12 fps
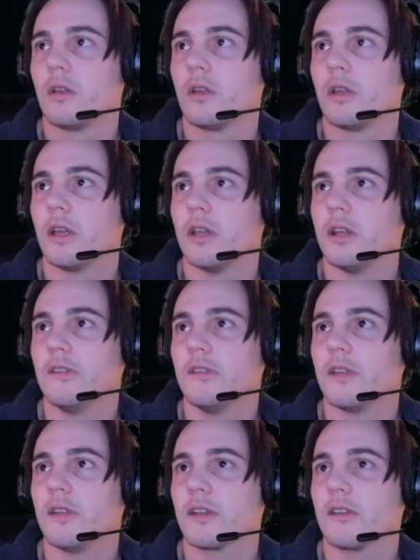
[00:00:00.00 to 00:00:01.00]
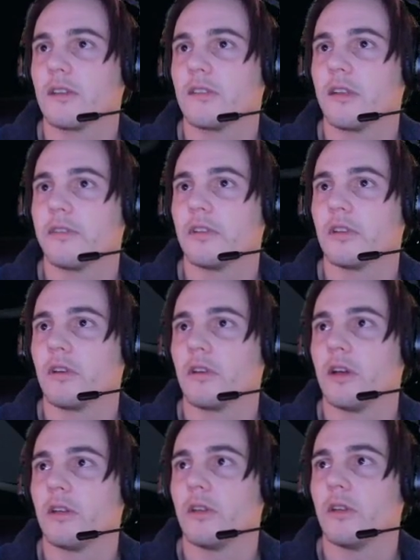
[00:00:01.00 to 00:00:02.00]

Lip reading: It is knocking stuff on the ground, though.